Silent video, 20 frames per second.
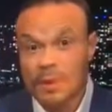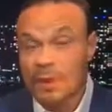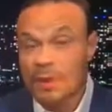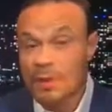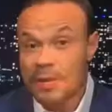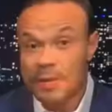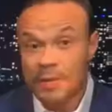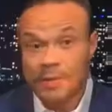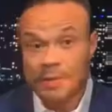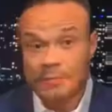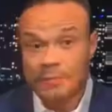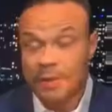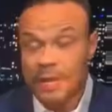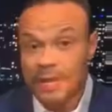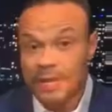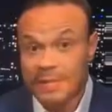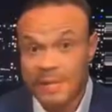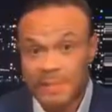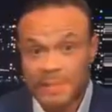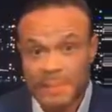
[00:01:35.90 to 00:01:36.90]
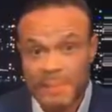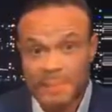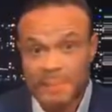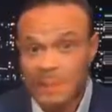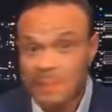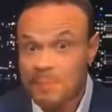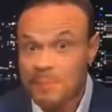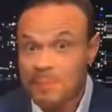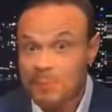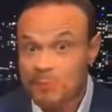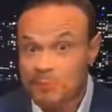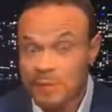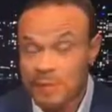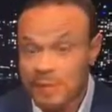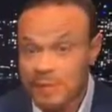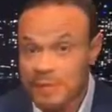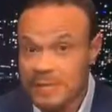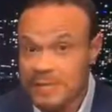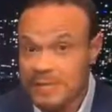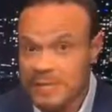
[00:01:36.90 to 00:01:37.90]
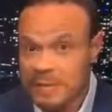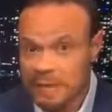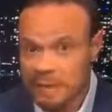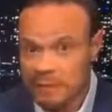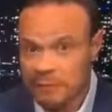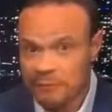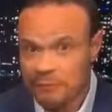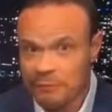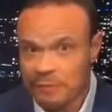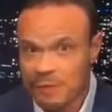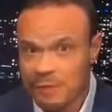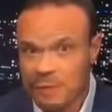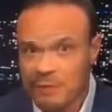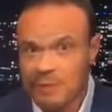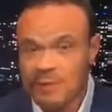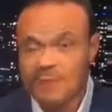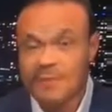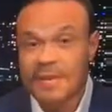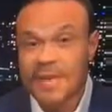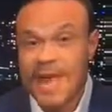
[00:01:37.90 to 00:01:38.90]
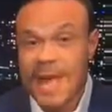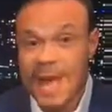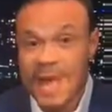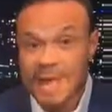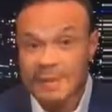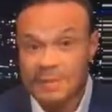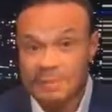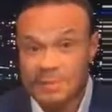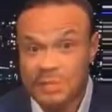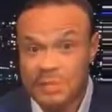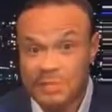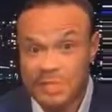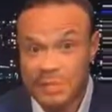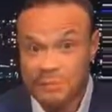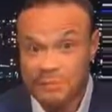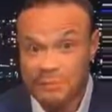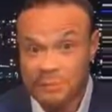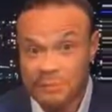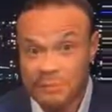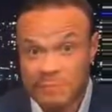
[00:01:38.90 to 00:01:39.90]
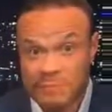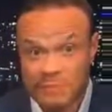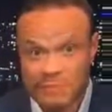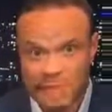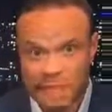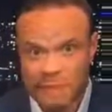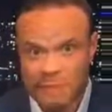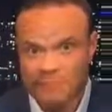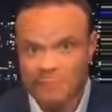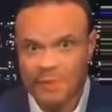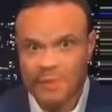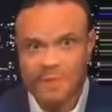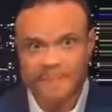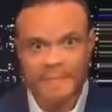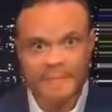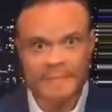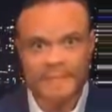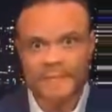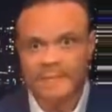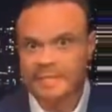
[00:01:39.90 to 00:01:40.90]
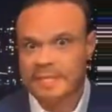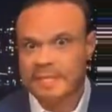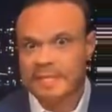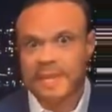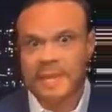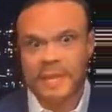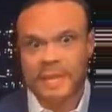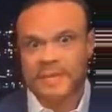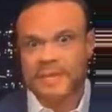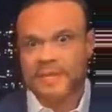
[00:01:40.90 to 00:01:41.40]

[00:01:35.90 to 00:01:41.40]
No, you're right. They better be really careful here. Even Adam Schiff himself, I mean, listen,